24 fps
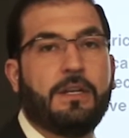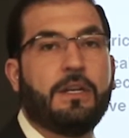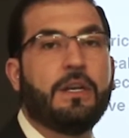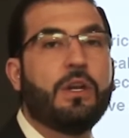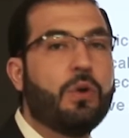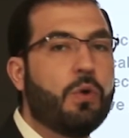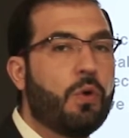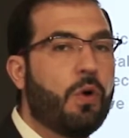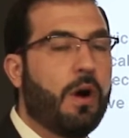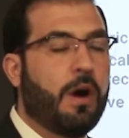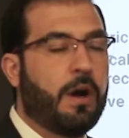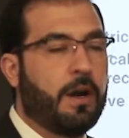
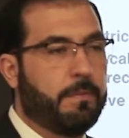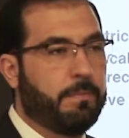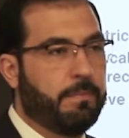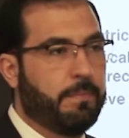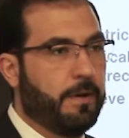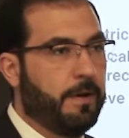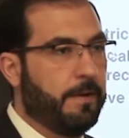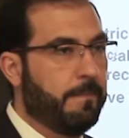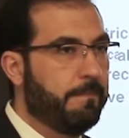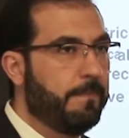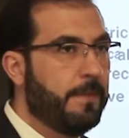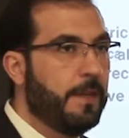new
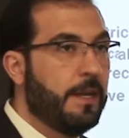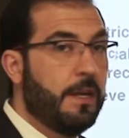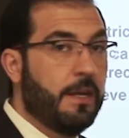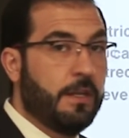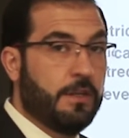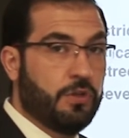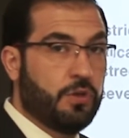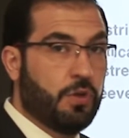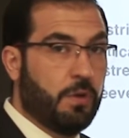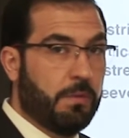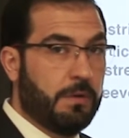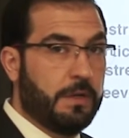heartburn,
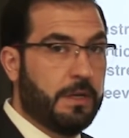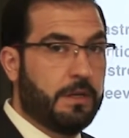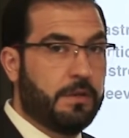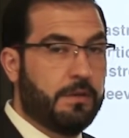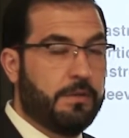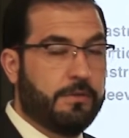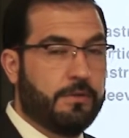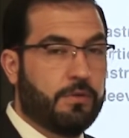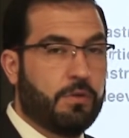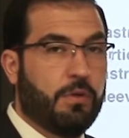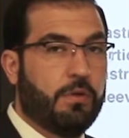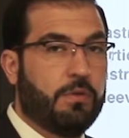totally
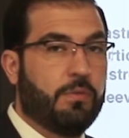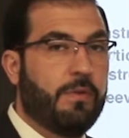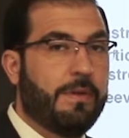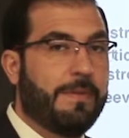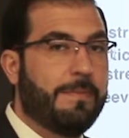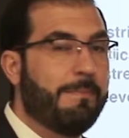controlled with